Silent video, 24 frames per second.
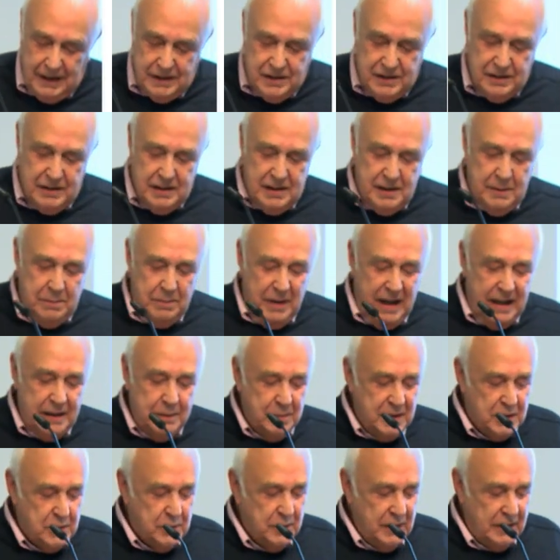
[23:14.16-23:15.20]
to the
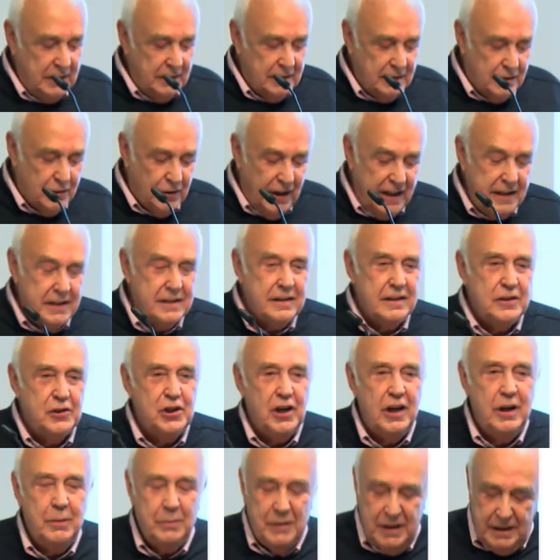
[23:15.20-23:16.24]
debate between the greater
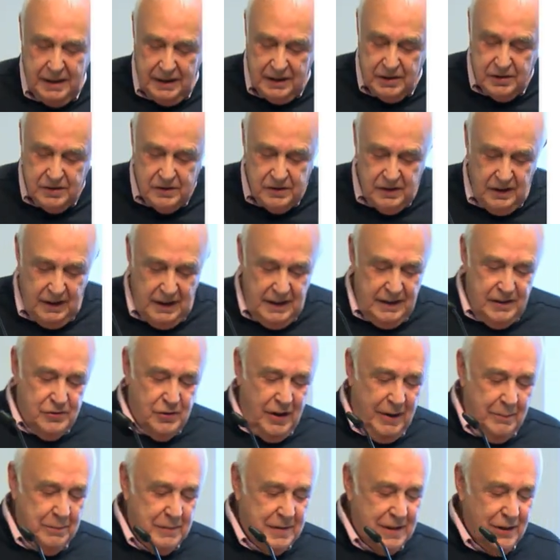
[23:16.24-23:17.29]
Germany,
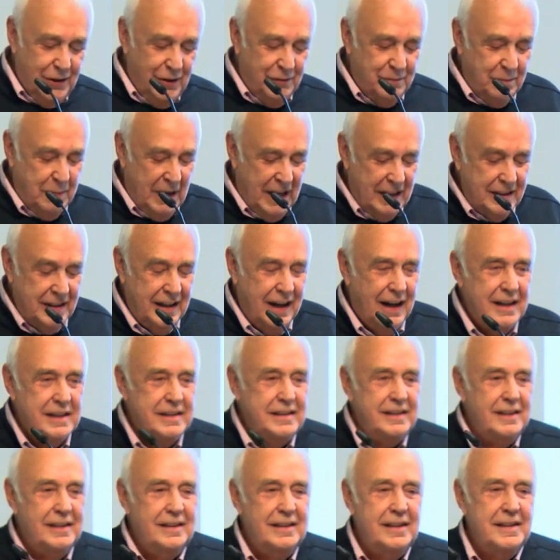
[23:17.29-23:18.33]
dreamt of by the
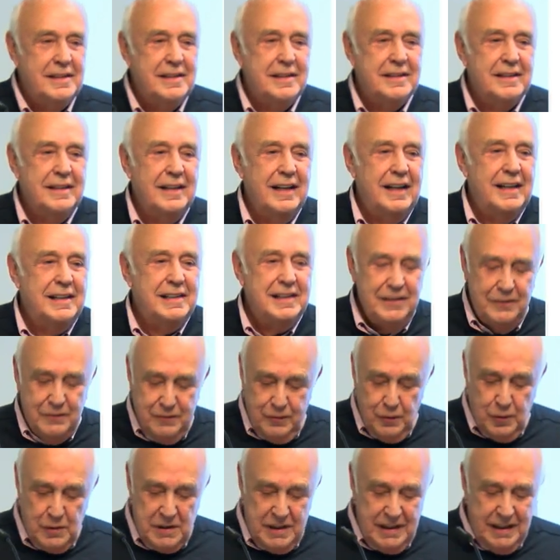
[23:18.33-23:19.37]
idealists in
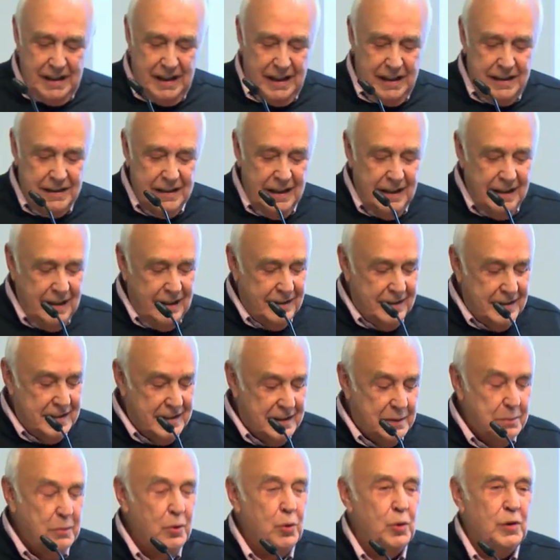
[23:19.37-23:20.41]
1848, and the
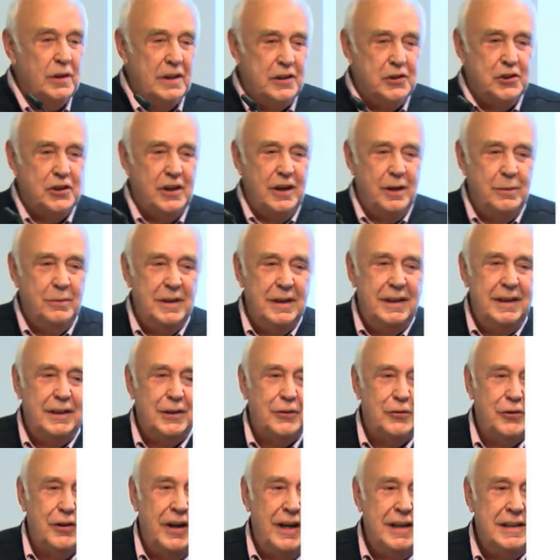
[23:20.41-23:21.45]
smaller Germany
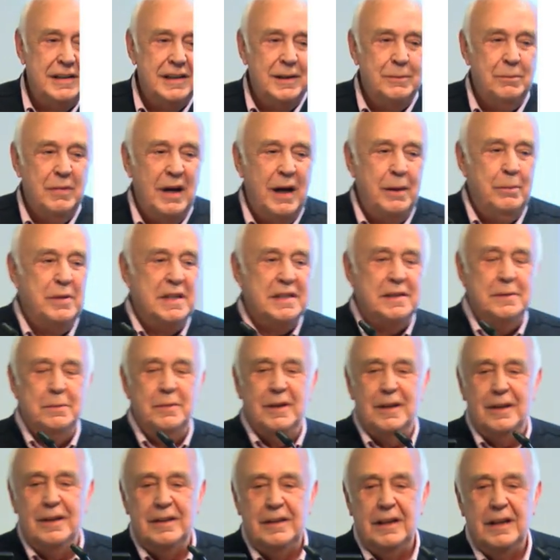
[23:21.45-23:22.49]
created by
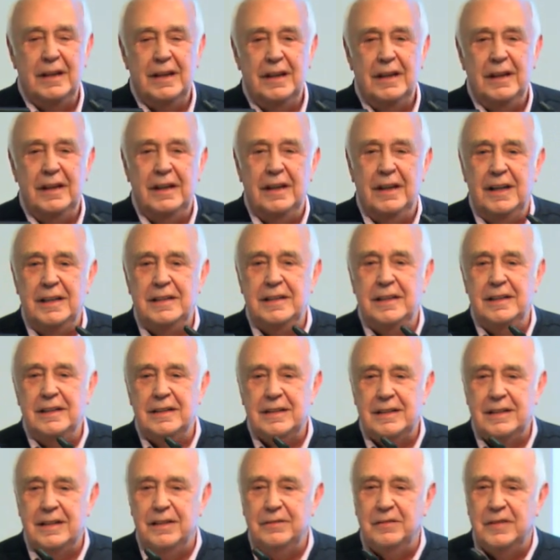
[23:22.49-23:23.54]
Bismarck in
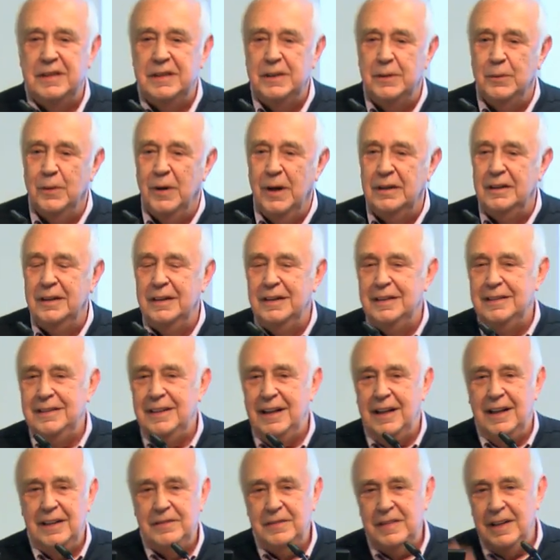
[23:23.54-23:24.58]
1871.
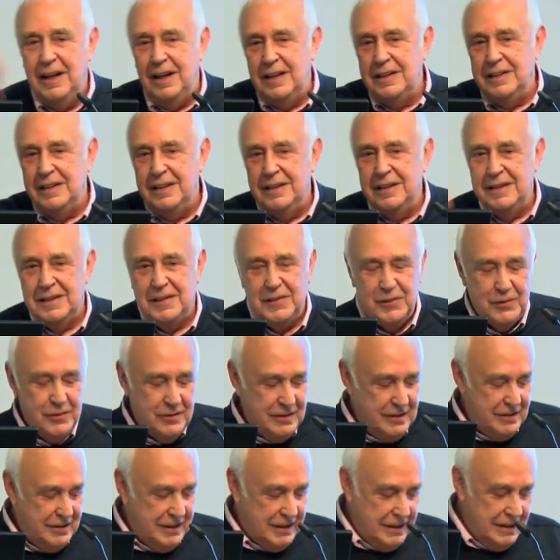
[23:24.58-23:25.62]
I did
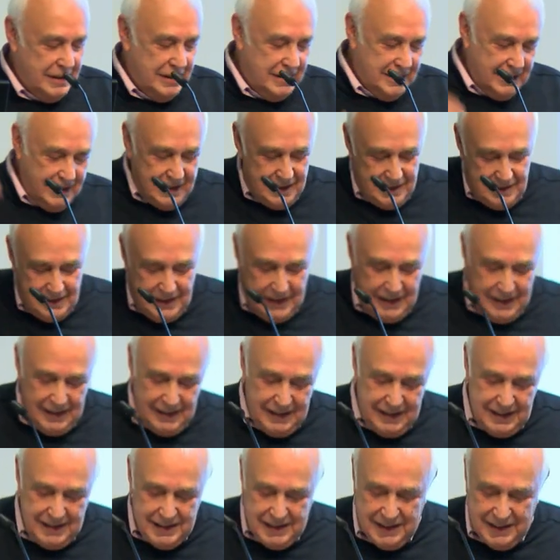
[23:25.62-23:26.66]
history, see, so
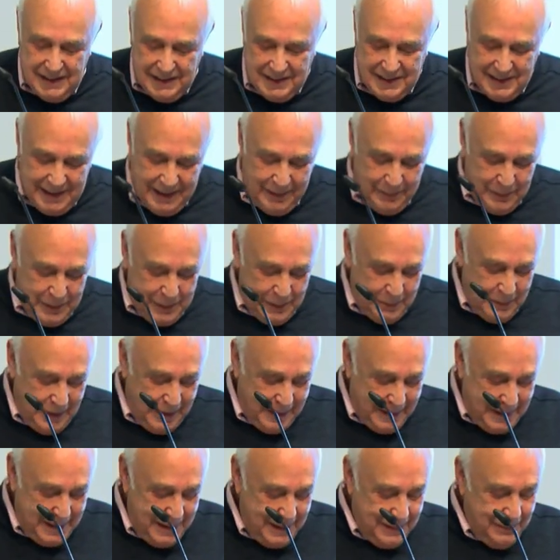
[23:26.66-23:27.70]
these things come to
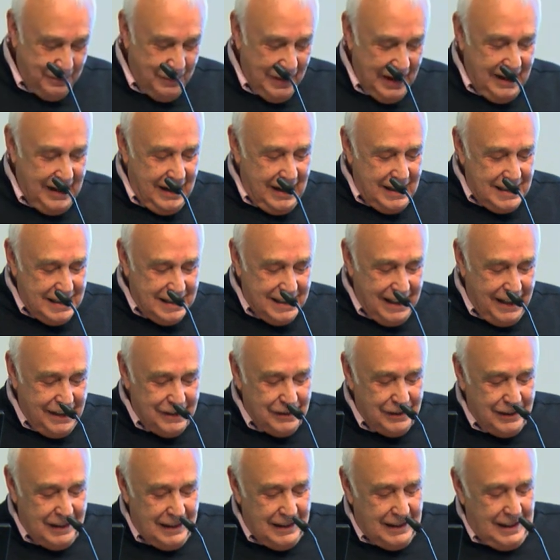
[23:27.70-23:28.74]
mind.
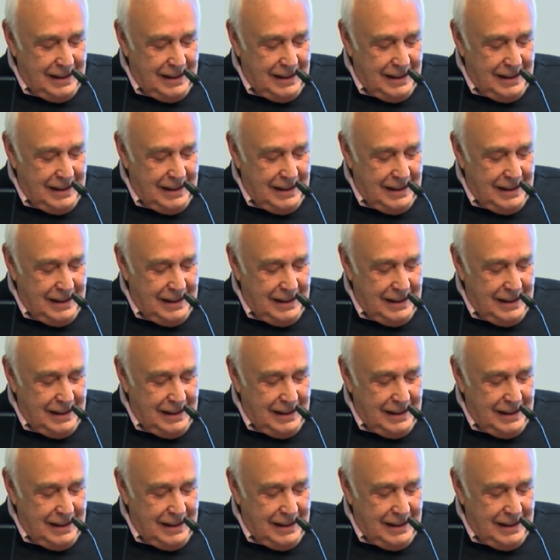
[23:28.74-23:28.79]
So,